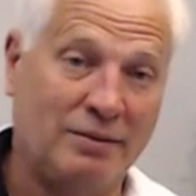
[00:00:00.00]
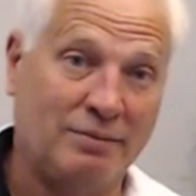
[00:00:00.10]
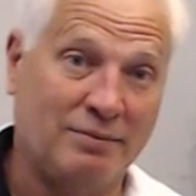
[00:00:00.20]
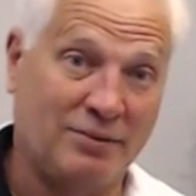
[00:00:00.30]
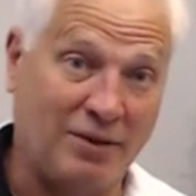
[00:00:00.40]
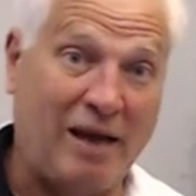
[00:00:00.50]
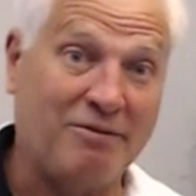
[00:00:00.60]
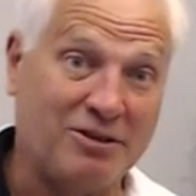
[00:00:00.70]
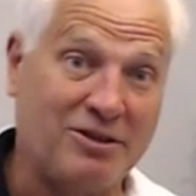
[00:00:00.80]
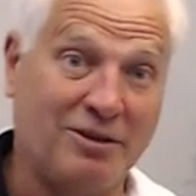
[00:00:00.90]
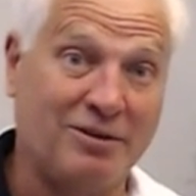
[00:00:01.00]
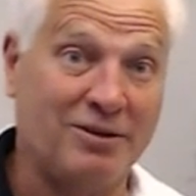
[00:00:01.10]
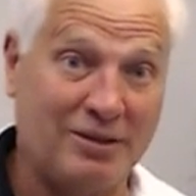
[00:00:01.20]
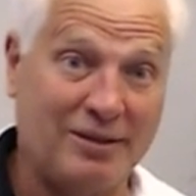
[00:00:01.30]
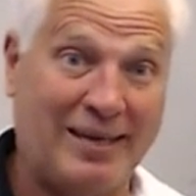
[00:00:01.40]
So half the cylinder
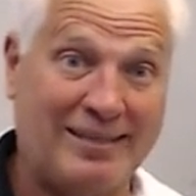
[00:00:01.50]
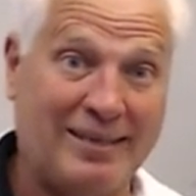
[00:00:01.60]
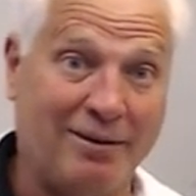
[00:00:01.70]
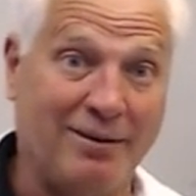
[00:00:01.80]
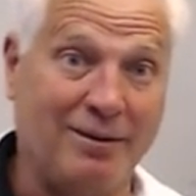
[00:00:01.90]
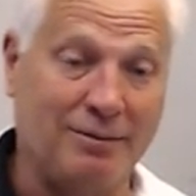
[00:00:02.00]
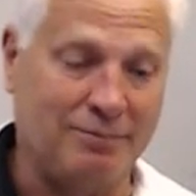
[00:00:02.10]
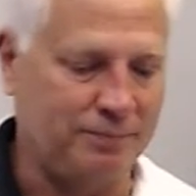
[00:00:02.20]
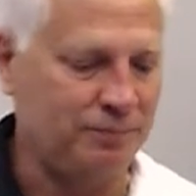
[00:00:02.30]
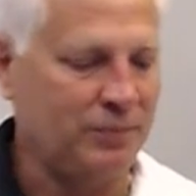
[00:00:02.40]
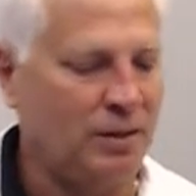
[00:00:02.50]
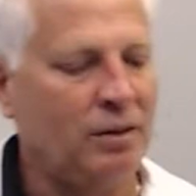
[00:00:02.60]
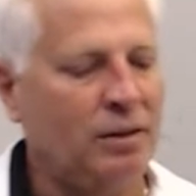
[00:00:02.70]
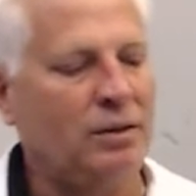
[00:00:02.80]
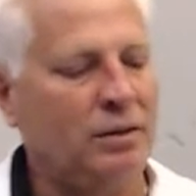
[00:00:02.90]
still has air in it.
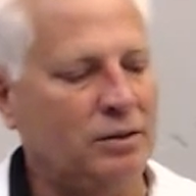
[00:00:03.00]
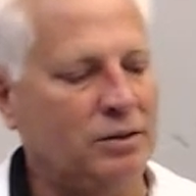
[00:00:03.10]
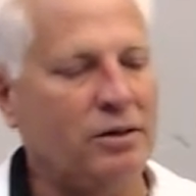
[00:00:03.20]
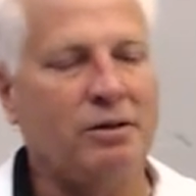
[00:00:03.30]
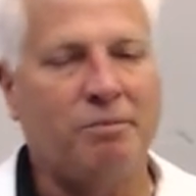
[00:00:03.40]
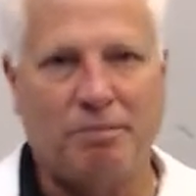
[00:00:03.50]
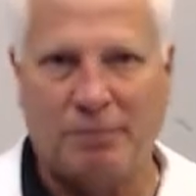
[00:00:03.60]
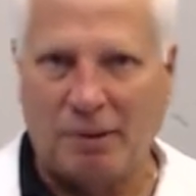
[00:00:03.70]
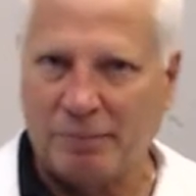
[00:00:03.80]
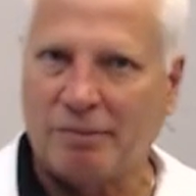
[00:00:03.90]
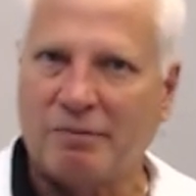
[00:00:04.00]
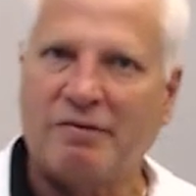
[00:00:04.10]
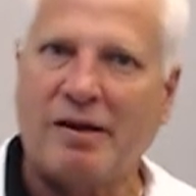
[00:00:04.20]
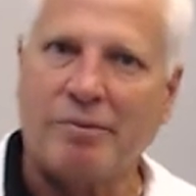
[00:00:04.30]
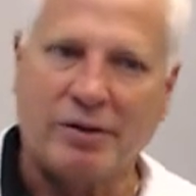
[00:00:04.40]
So you pump it up with
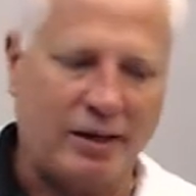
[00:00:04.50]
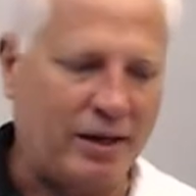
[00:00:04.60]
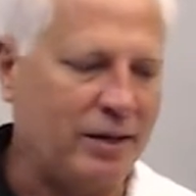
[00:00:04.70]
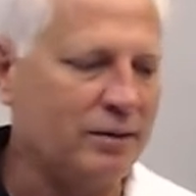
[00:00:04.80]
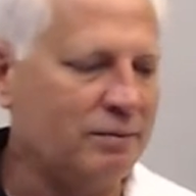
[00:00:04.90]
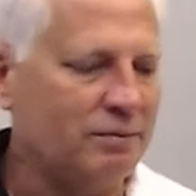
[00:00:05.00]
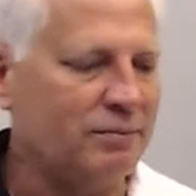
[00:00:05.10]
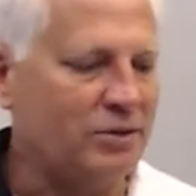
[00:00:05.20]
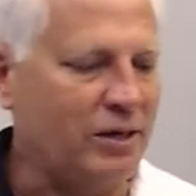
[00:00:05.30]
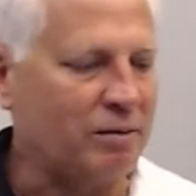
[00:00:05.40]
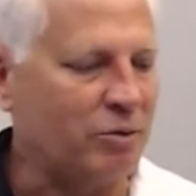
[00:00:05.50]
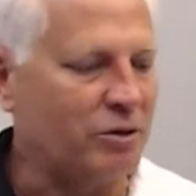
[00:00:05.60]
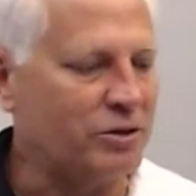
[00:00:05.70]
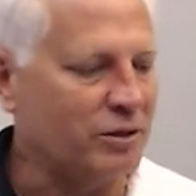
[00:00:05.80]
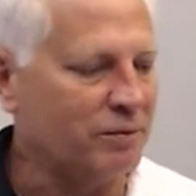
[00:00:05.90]
vapor again, second
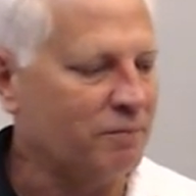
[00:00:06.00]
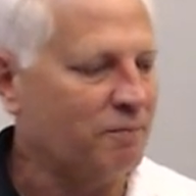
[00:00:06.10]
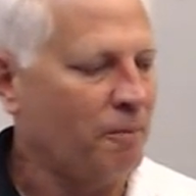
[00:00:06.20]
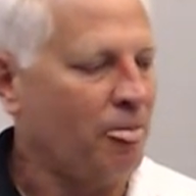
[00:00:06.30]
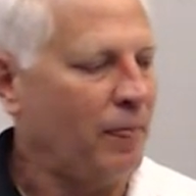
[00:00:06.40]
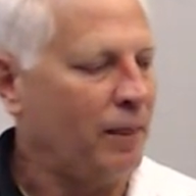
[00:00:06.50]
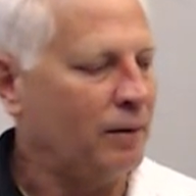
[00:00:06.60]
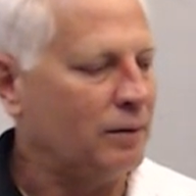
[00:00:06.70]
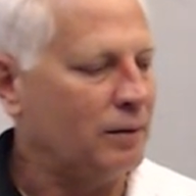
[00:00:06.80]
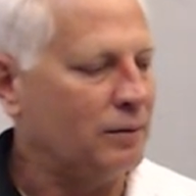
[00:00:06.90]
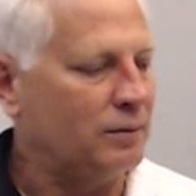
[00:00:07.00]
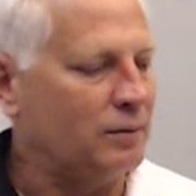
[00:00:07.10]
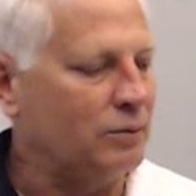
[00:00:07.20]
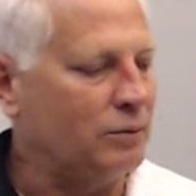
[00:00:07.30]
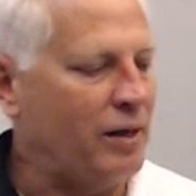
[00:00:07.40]
purging,
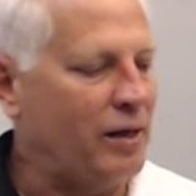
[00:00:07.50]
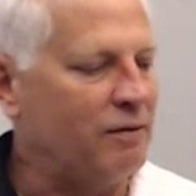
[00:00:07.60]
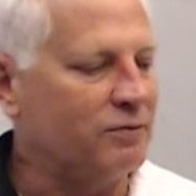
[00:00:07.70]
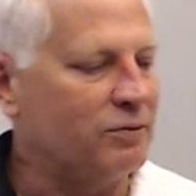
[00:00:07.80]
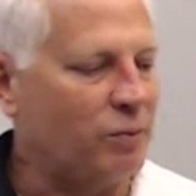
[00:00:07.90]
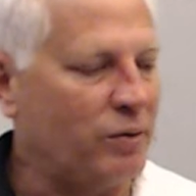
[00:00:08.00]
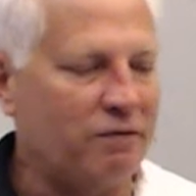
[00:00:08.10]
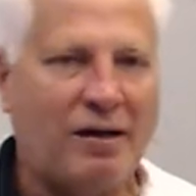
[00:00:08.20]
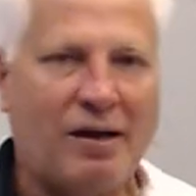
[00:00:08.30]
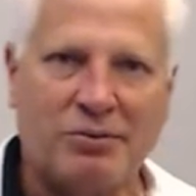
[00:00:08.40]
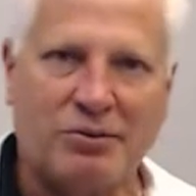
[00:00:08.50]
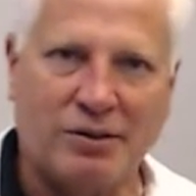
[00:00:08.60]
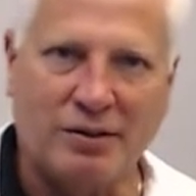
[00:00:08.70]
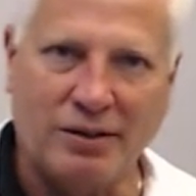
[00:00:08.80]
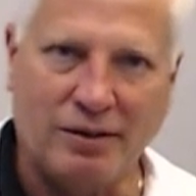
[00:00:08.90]
you will have
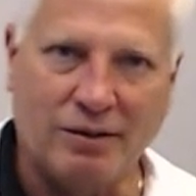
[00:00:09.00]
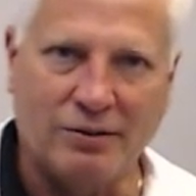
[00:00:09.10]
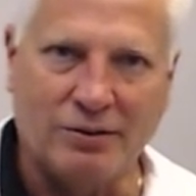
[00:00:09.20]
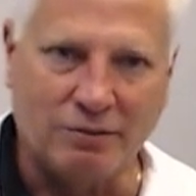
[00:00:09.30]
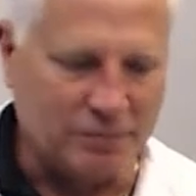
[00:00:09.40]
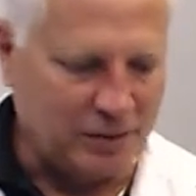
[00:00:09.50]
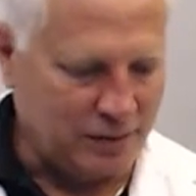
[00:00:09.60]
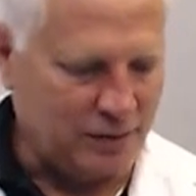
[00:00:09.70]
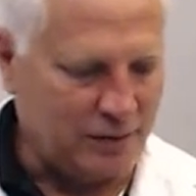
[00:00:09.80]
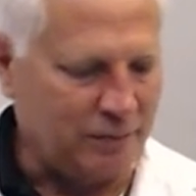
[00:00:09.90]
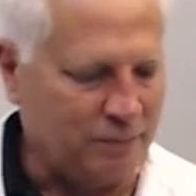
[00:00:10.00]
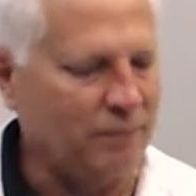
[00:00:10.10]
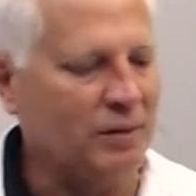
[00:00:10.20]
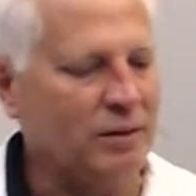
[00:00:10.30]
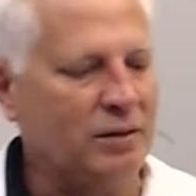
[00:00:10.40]
25% of the air still remaining in it.
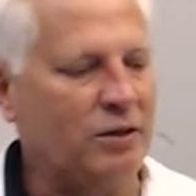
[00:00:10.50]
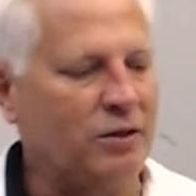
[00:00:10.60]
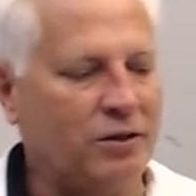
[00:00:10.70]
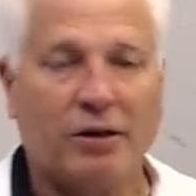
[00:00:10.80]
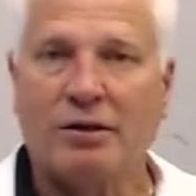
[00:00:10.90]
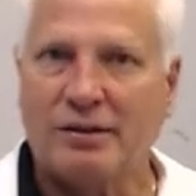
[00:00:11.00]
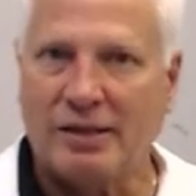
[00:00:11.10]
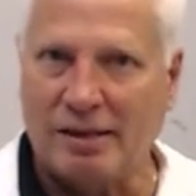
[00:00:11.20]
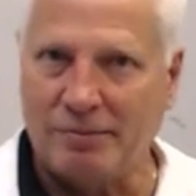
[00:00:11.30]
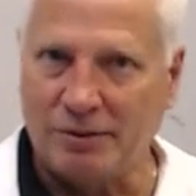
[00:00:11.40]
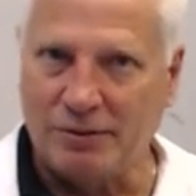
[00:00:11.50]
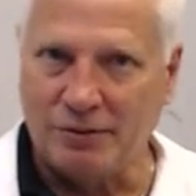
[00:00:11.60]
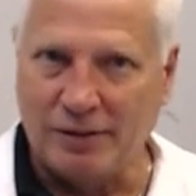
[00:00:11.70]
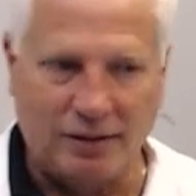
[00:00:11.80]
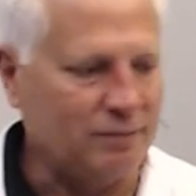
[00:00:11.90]
The third time you do
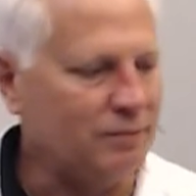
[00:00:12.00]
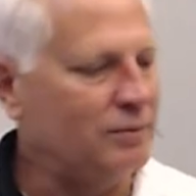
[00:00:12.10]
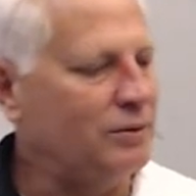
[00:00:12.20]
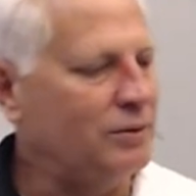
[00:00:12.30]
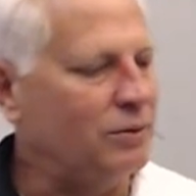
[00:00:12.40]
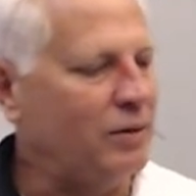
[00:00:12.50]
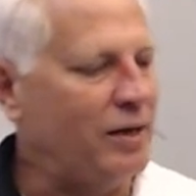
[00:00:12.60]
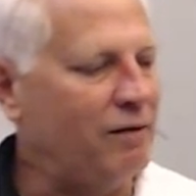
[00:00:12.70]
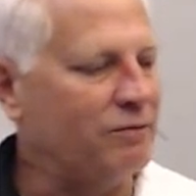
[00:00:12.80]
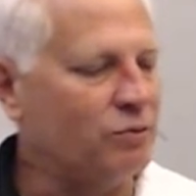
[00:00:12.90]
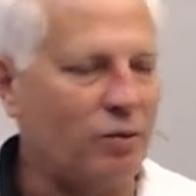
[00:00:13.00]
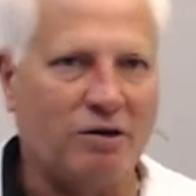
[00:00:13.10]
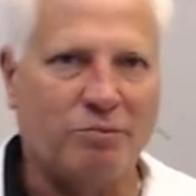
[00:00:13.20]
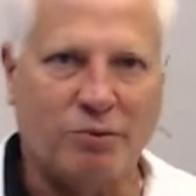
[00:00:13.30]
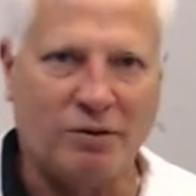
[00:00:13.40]
that, you'll have
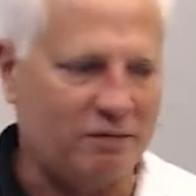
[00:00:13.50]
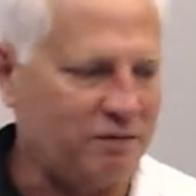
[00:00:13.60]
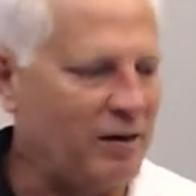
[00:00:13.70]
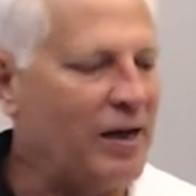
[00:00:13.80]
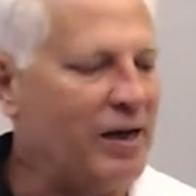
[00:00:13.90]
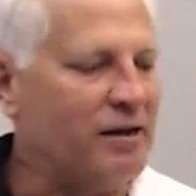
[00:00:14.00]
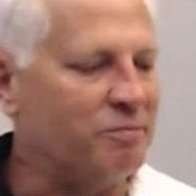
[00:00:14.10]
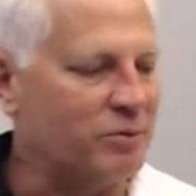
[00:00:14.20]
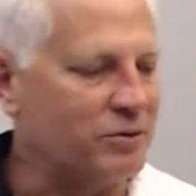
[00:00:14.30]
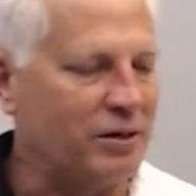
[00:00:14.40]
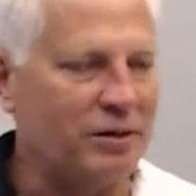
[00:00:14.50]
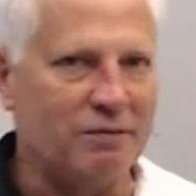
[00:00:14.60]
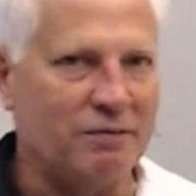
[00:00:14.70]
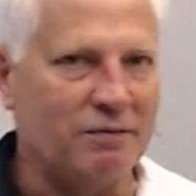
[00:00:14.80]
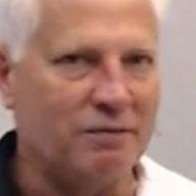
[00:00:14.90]
12.5% of
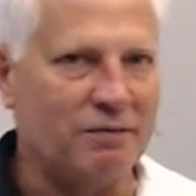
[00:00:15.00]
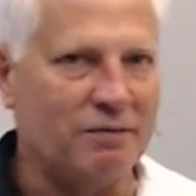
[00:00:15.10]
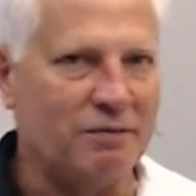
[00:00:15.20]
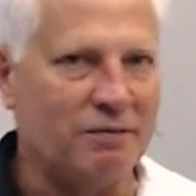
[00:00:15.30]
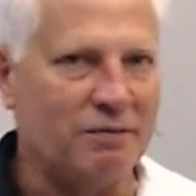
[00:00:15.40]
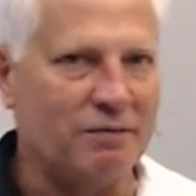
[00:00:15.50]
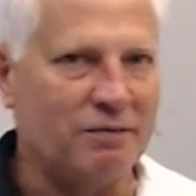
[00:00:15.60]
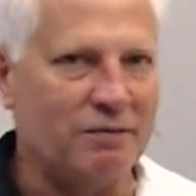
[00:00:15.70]
the air remaining in it.